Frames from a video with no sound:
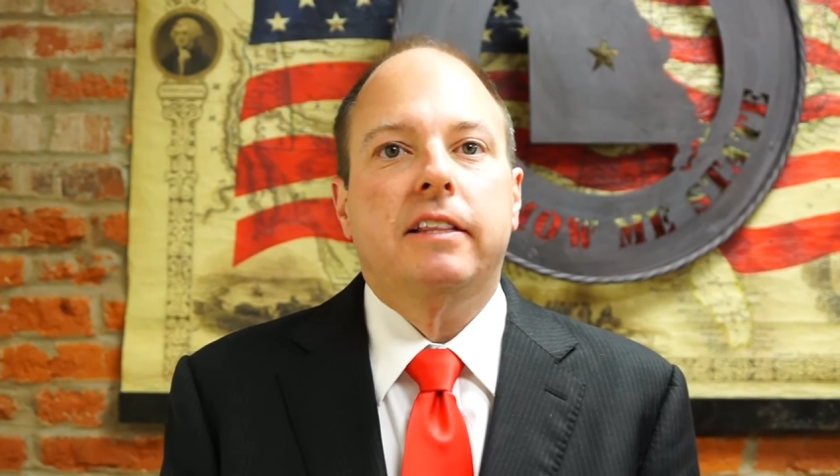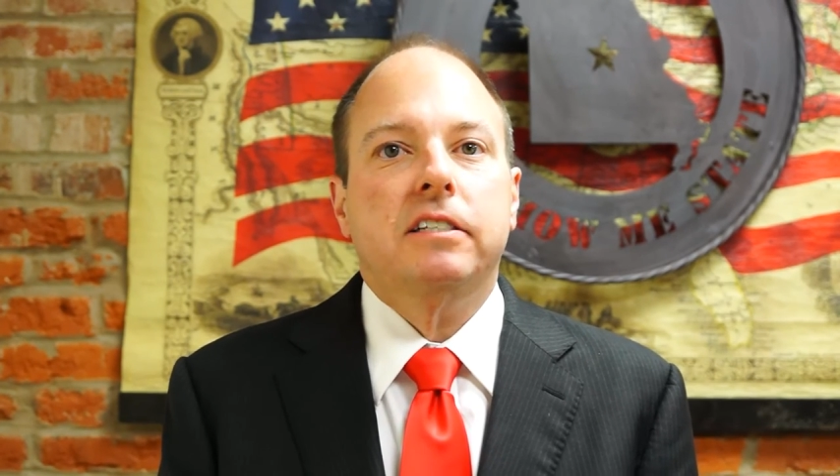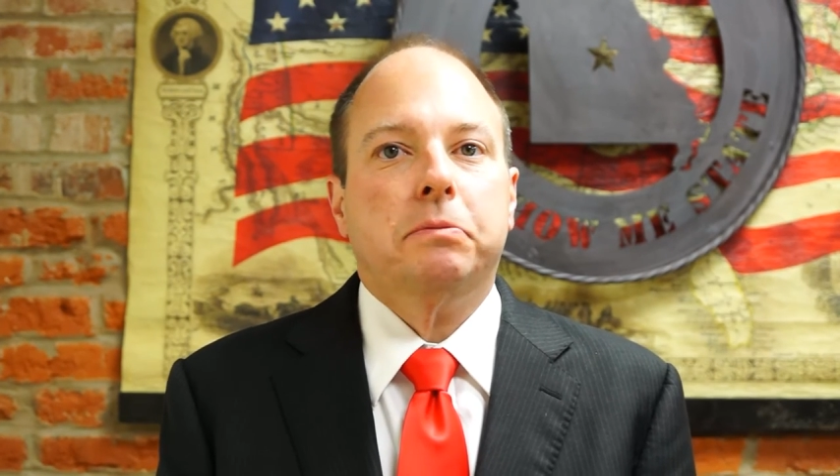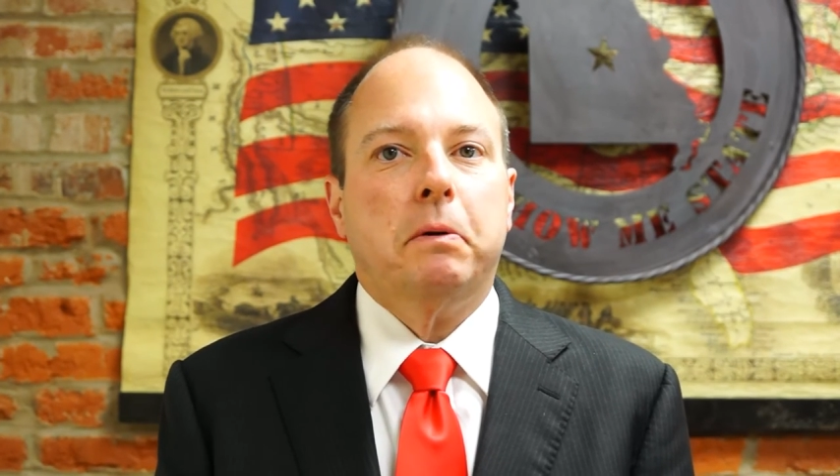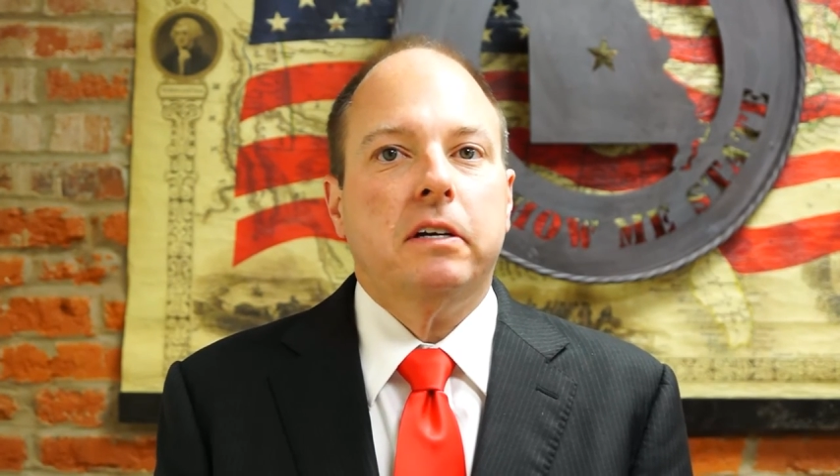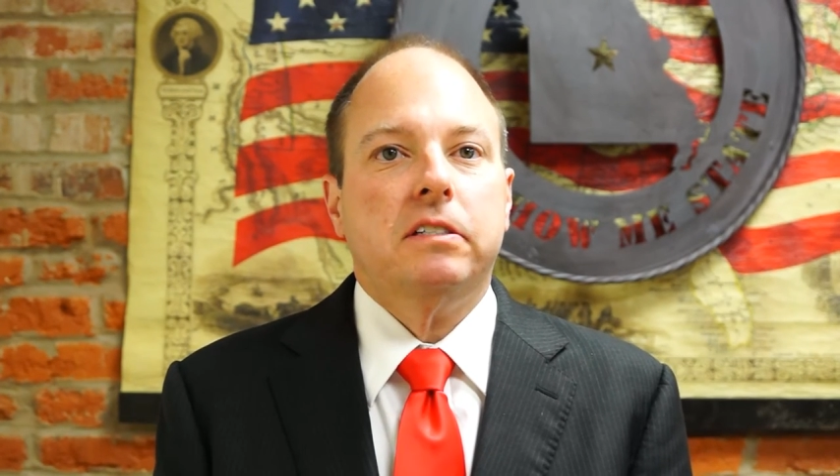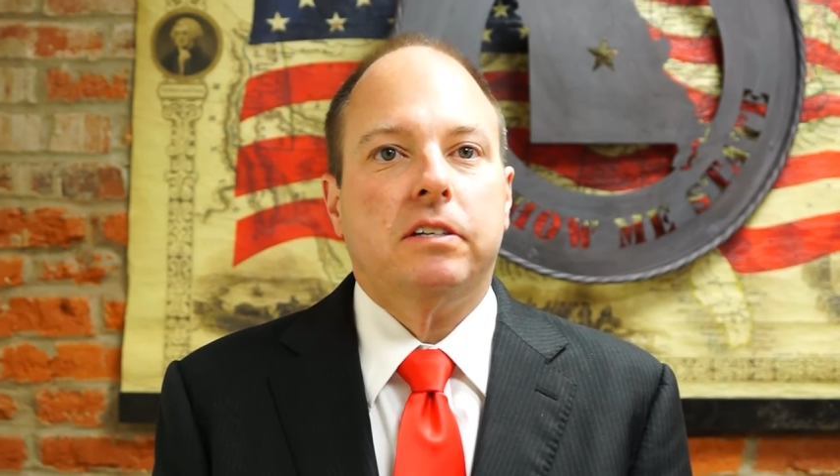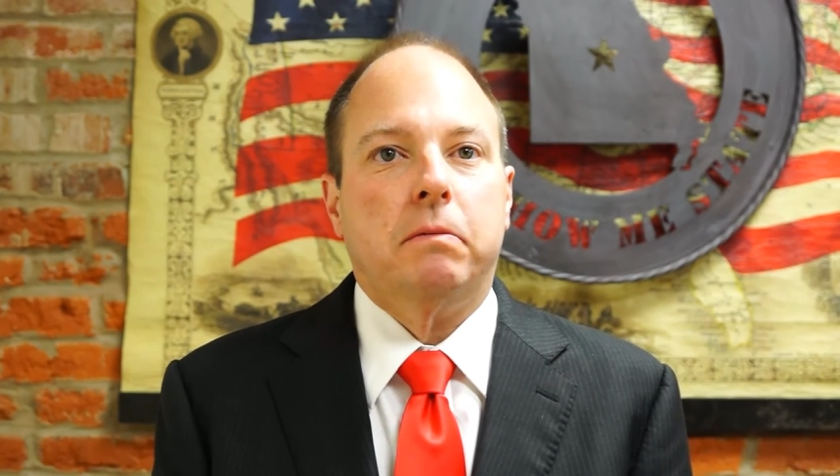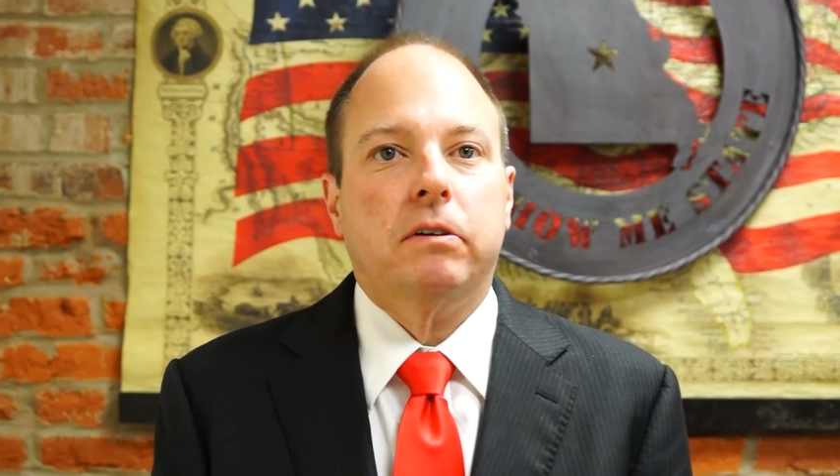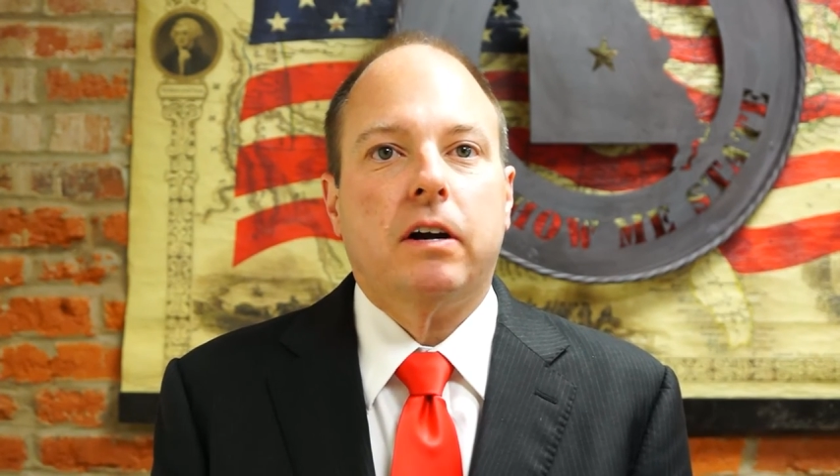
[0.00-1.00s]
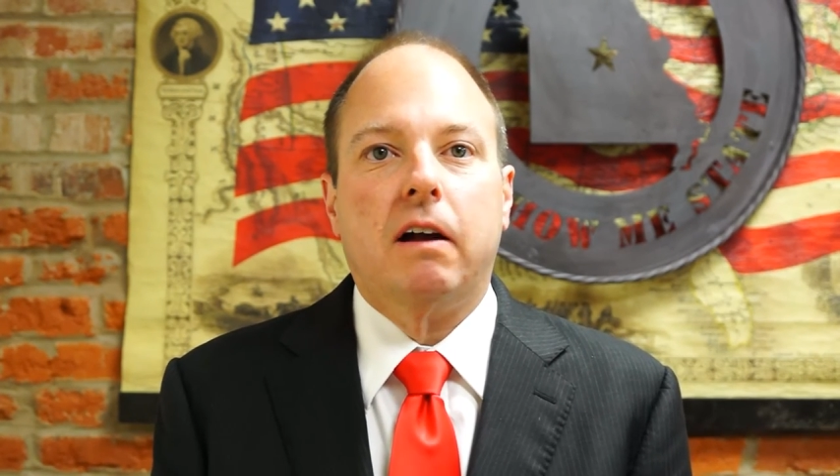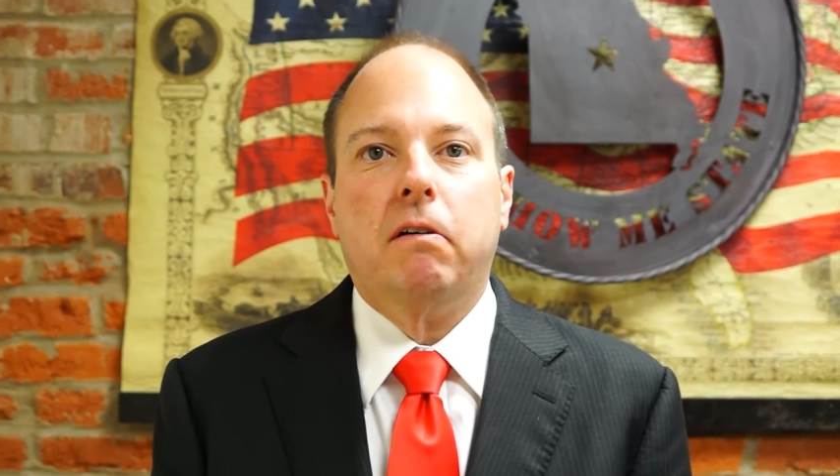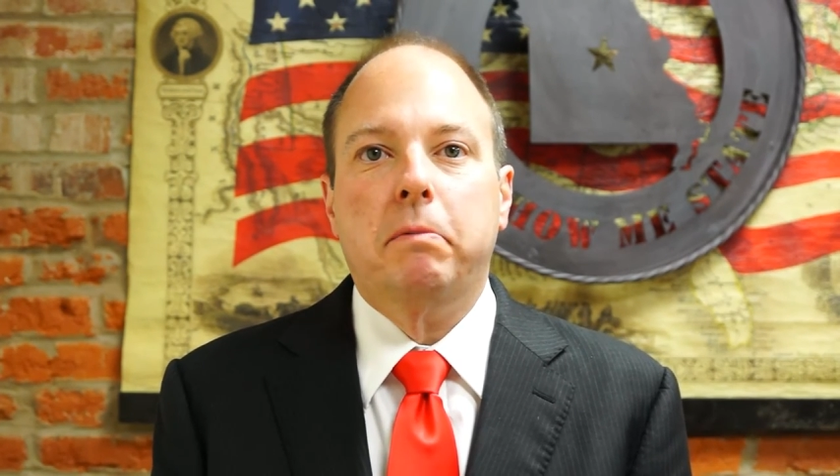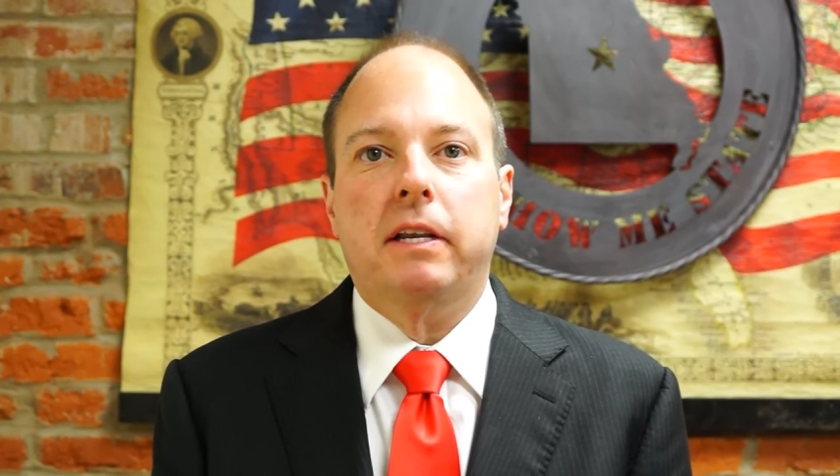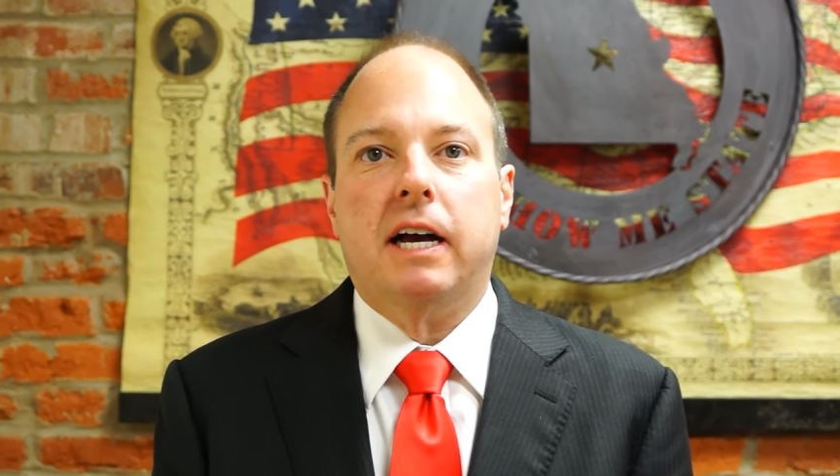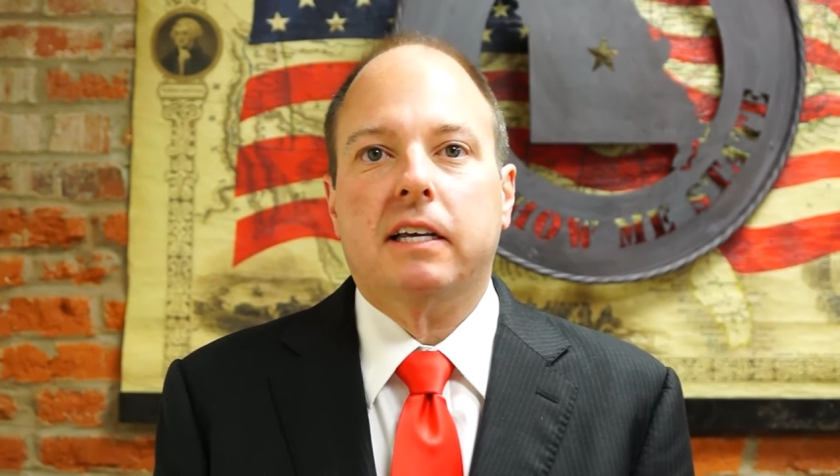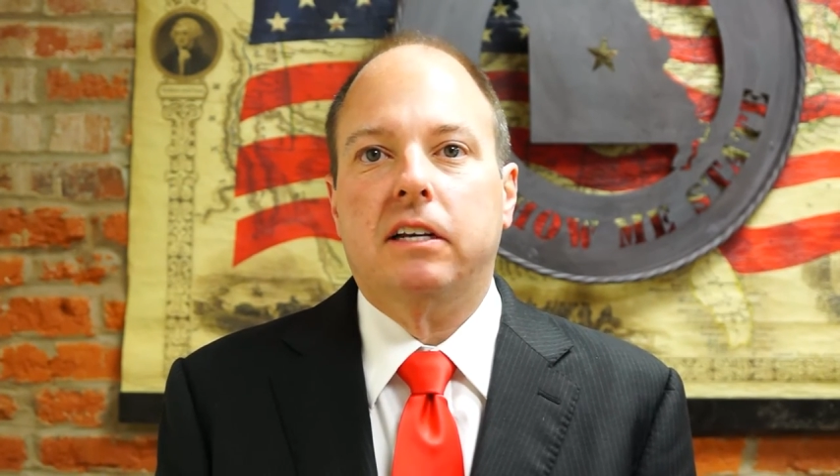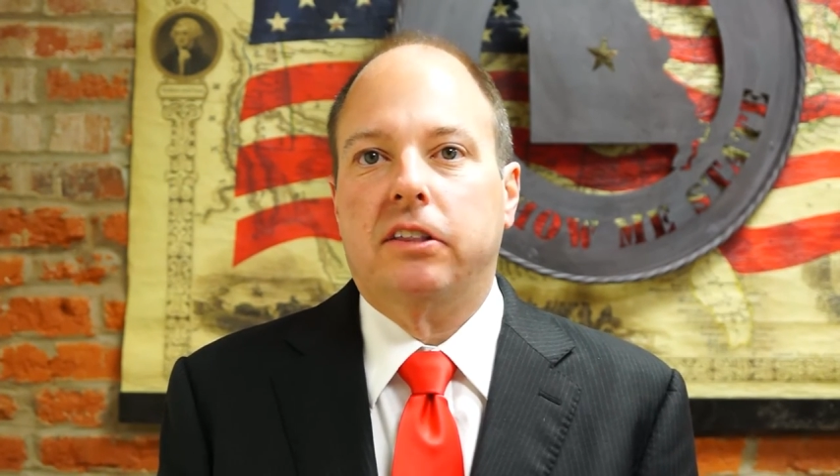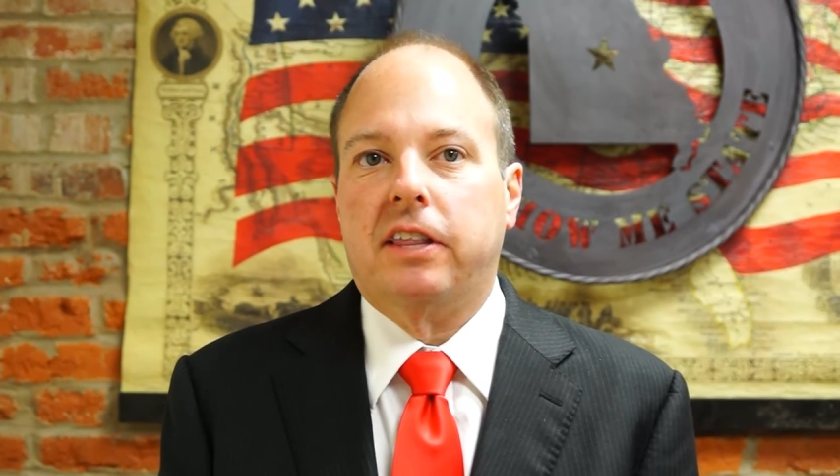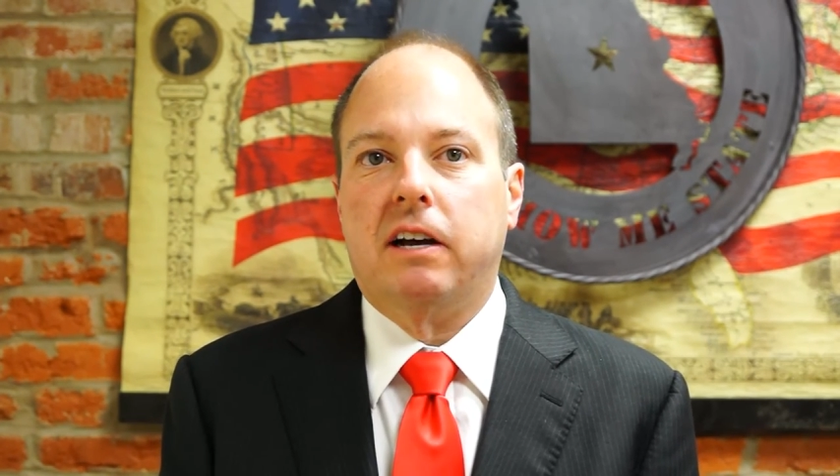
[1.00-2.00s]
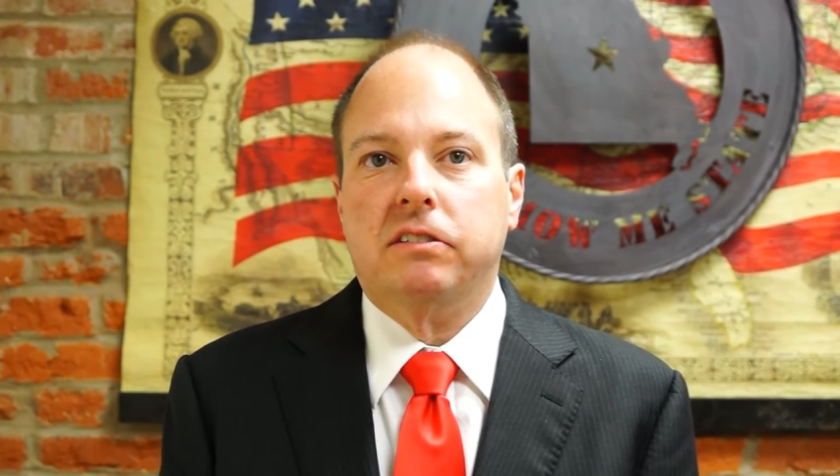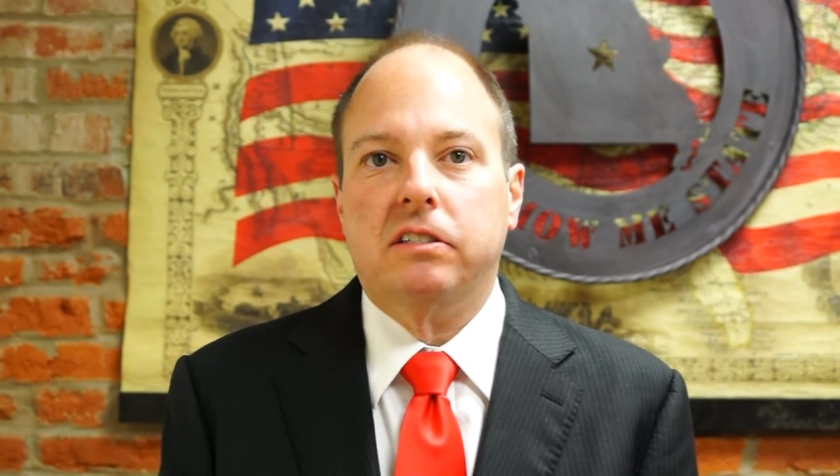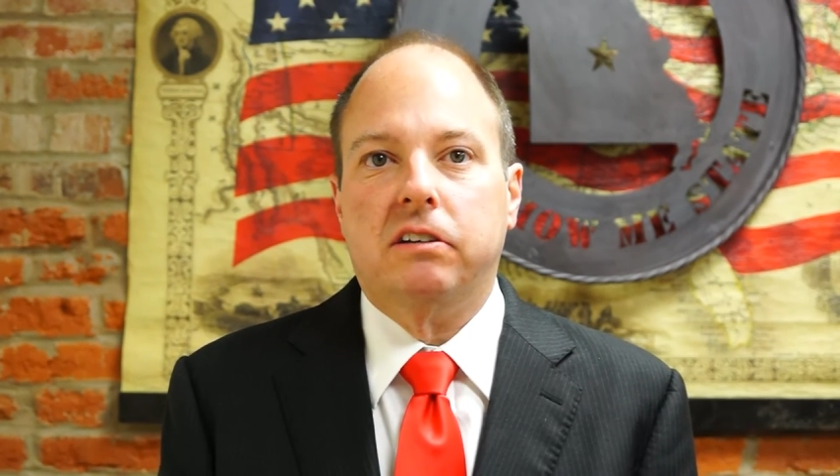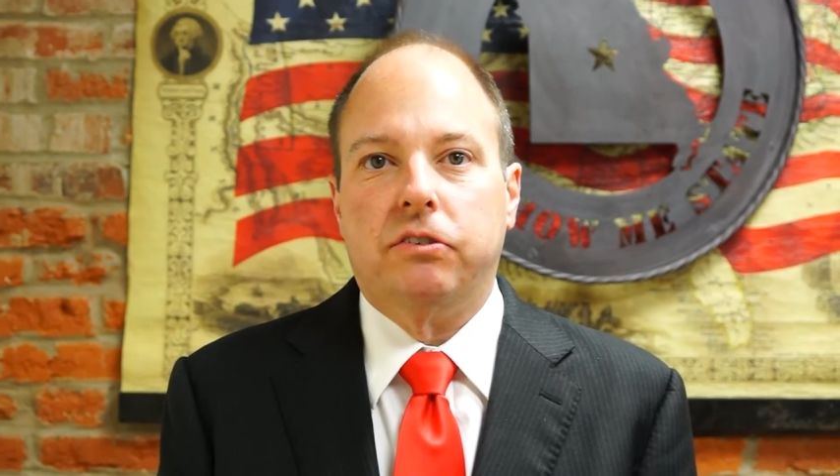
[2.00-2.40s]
This spring and summer, I will be knocking on thousands